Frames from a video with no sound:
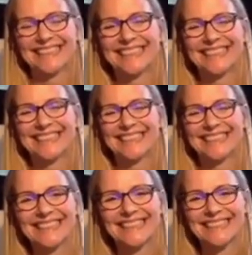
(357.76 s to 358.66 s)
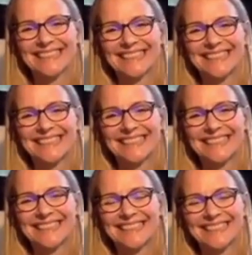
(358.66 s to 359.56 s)

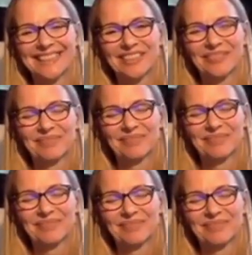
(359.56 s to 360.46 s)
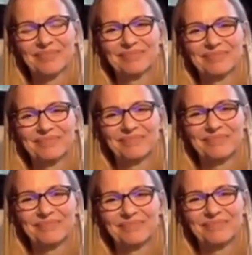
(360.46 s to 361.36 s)

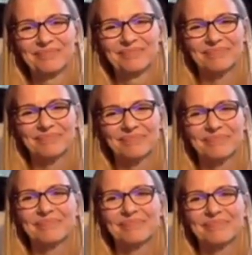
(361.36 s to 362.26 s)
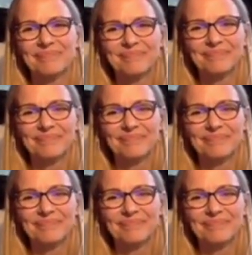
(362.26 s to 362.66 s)
(not speaking)